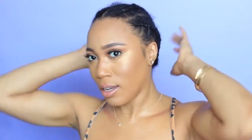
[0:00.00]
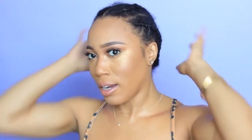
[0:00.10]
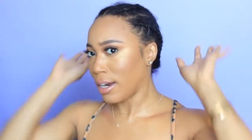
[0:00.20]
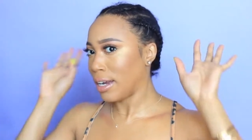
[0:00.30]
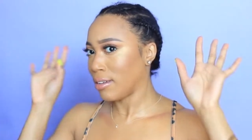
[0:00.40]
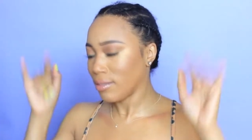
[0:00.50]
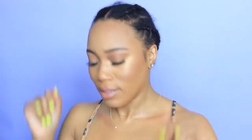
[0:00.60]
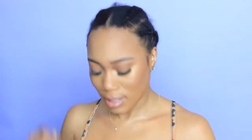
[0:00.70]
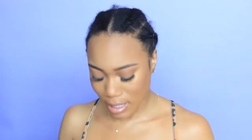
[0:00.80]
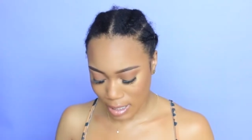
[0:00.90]
Alright
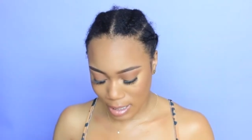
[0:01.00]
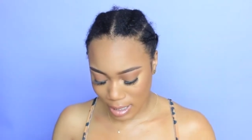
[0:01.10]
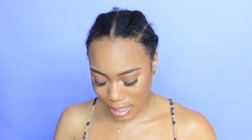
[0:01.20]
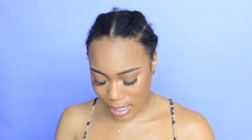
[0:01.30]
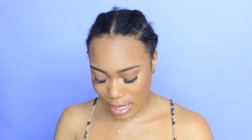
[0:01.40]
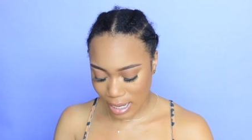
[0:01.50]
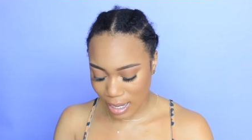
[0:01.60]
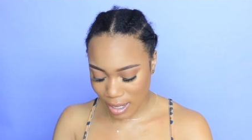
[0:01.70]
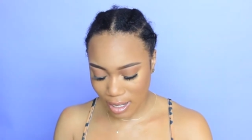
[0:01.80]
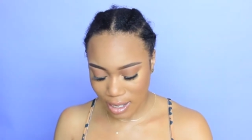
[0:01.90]
as good as it's going to
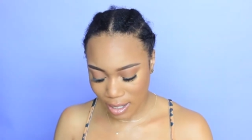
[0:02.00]
get. And